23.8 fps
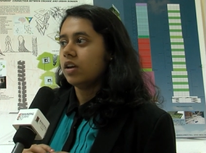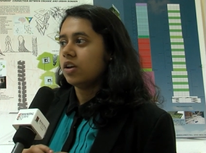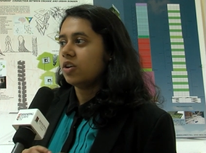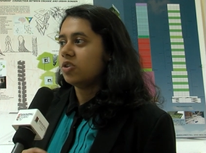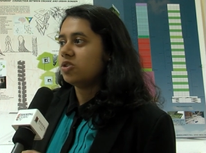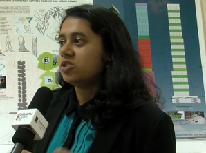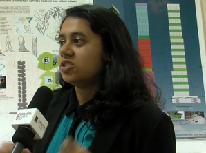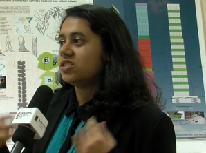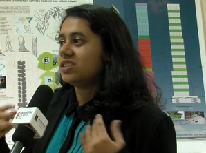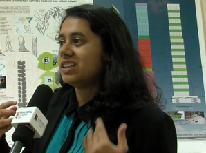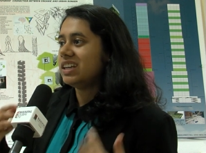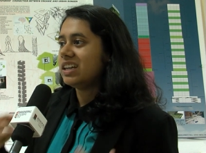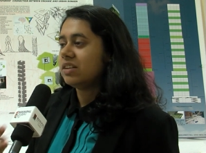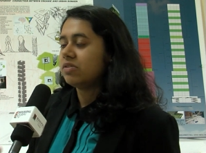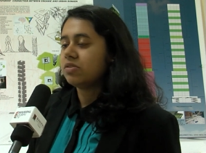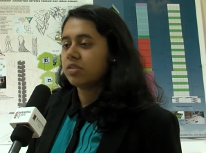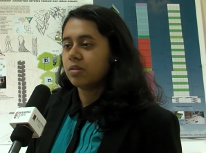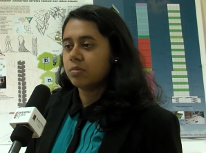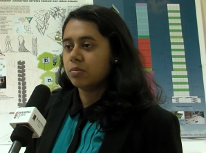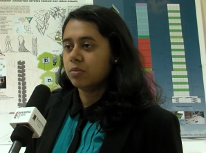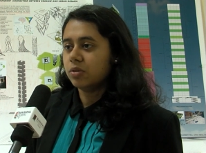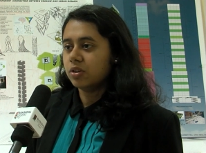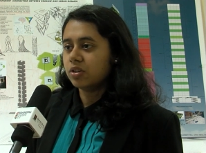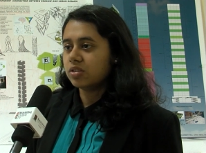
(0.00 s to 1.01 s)
you just read
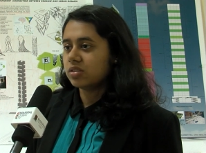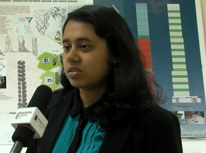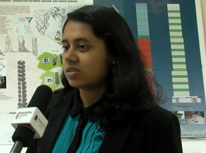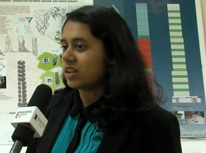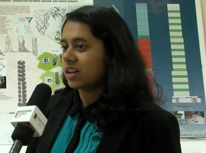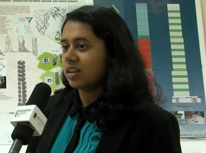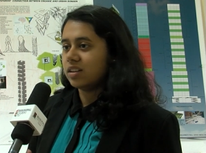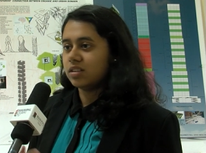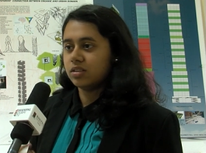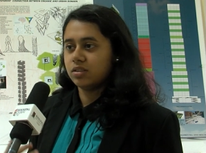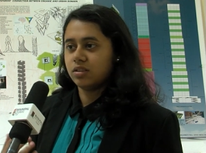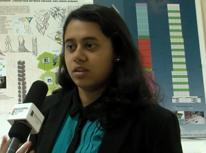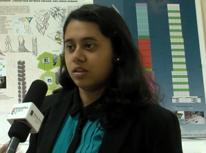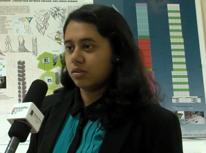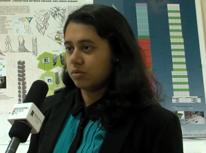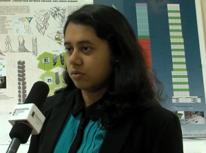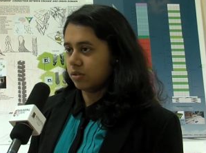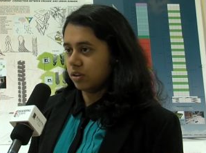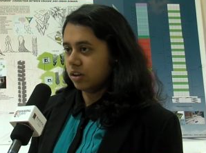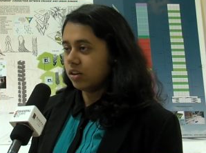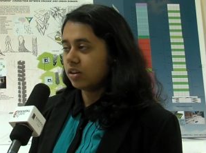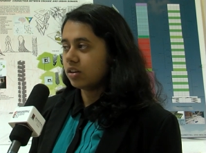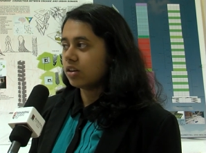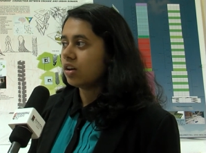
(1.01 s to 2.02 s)
from books. That does not
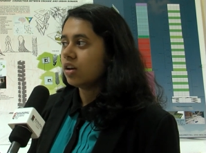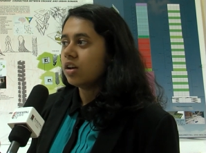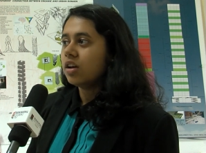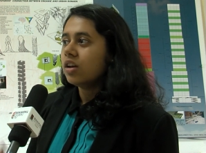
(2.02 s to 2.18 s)
work.